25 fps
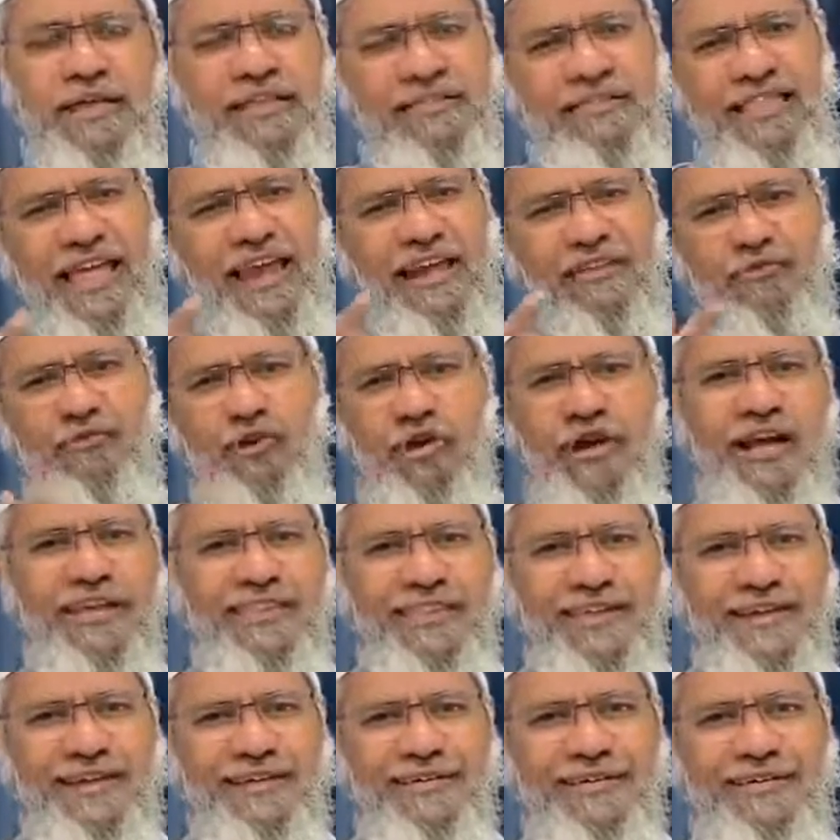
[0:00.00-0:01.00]
is Laylat
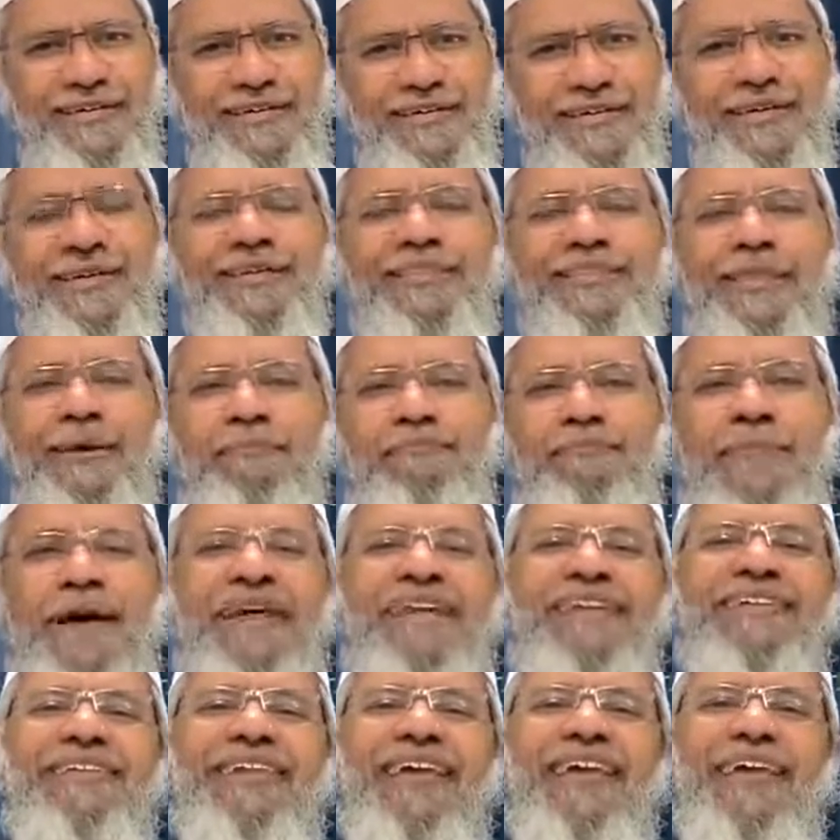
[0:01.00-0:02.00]
al-Qadr, the
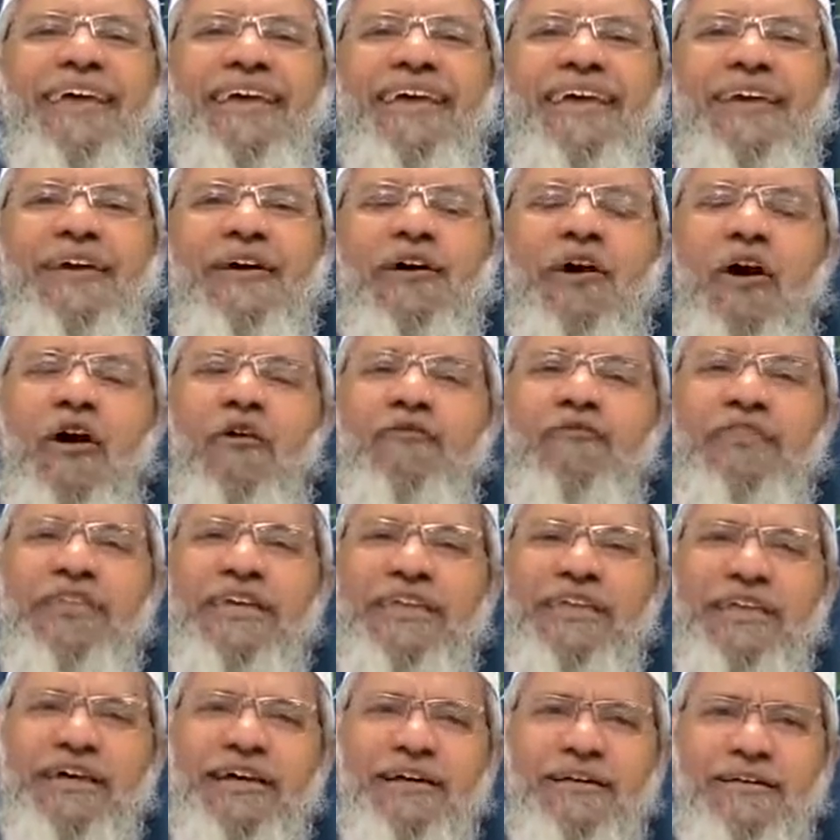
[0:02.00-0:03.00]
best day
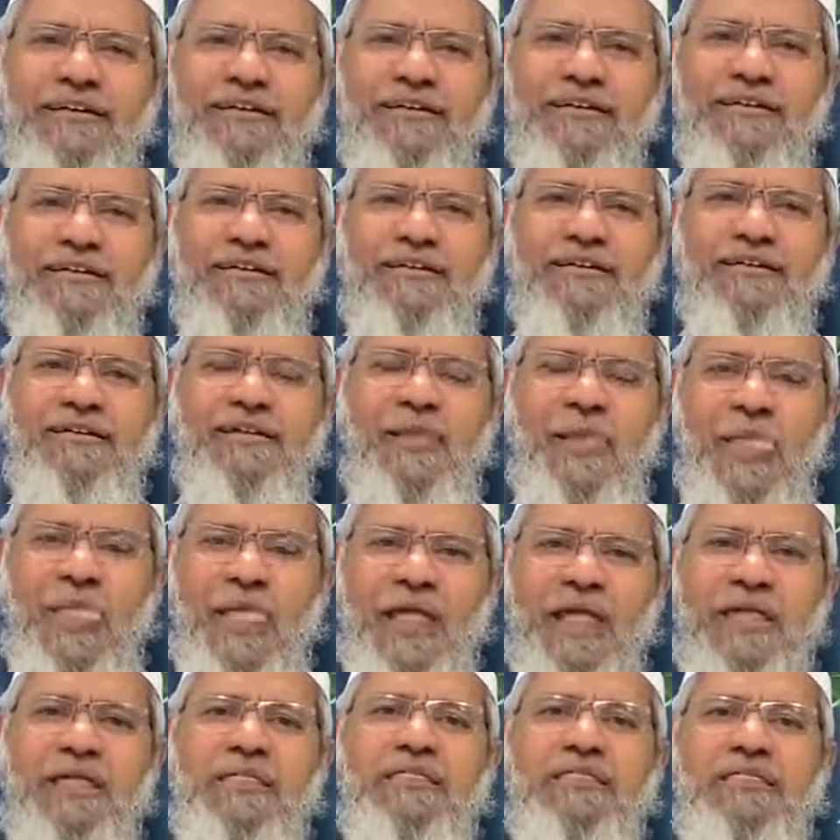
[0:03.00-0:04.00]
of the year
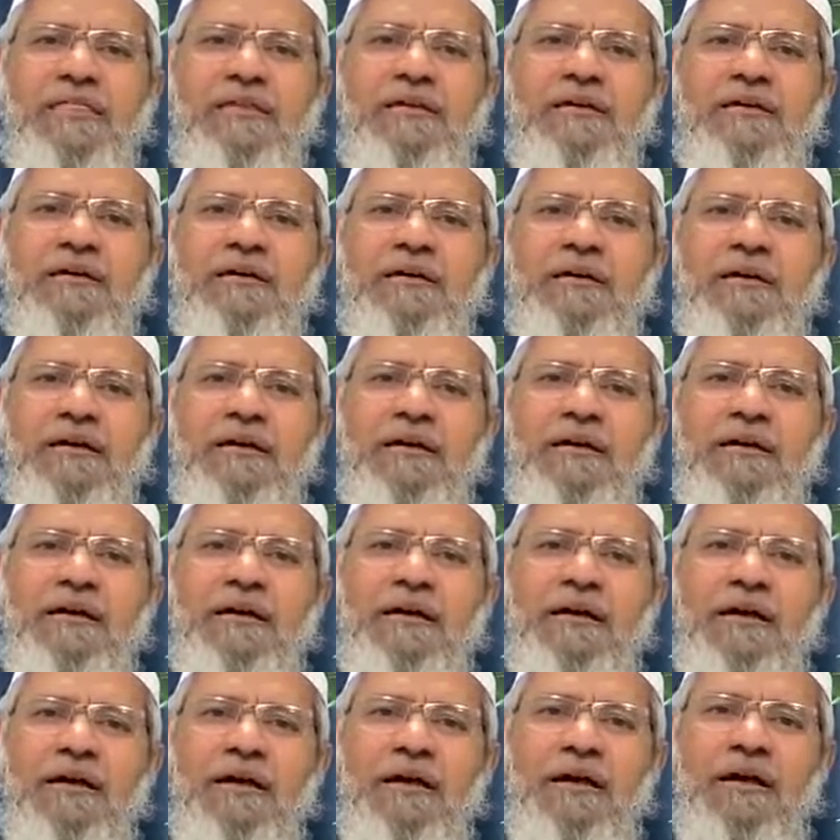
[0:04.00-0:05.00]
is
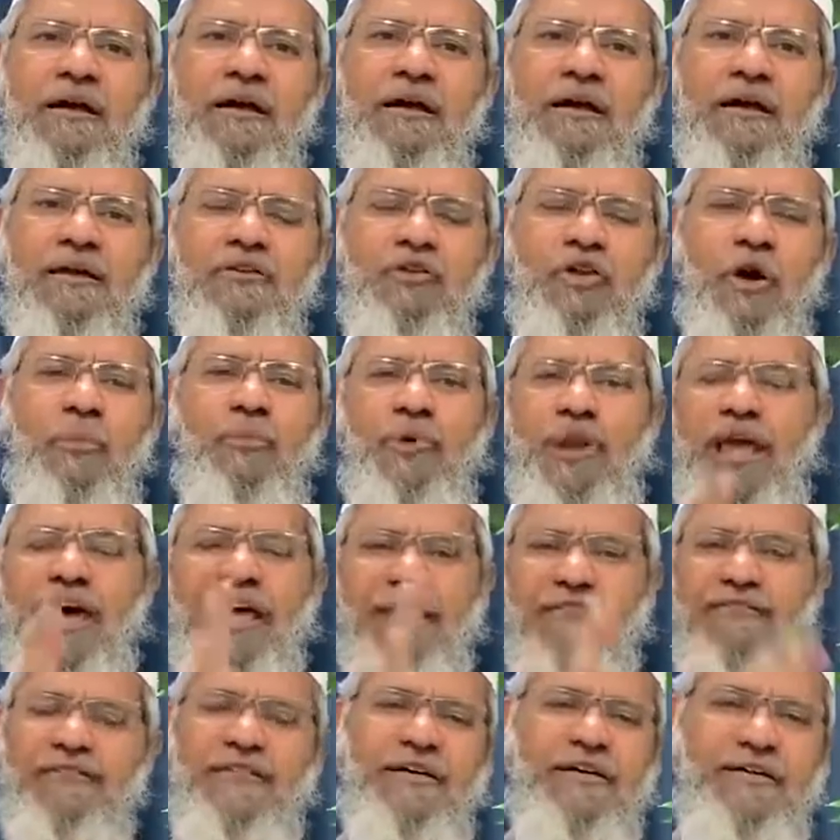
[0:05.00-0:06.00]

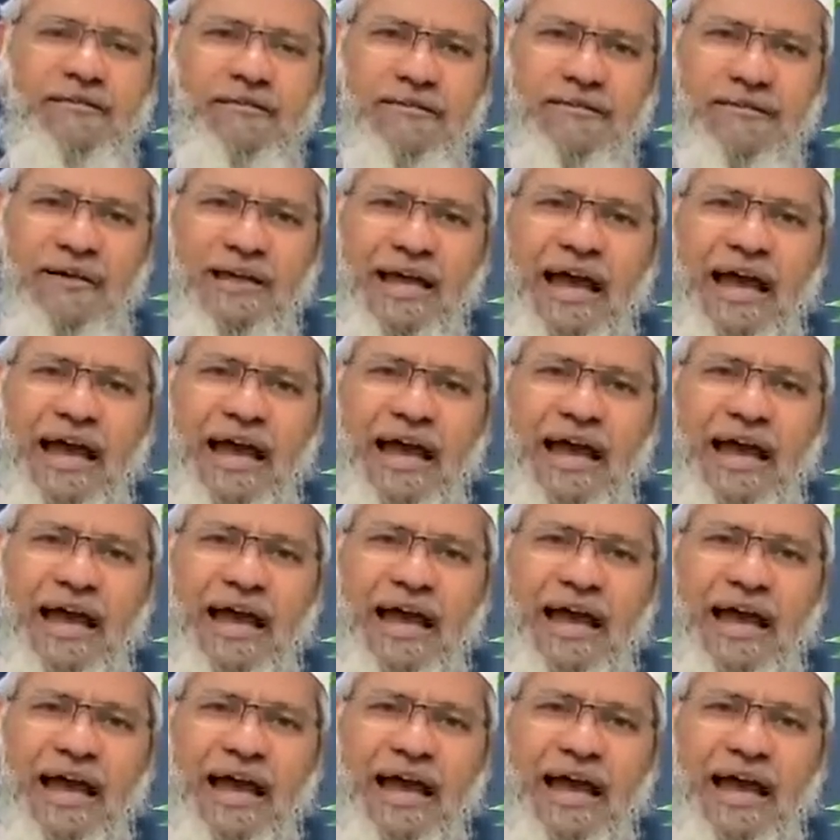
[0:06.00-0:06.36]
Yawm al-Arafah.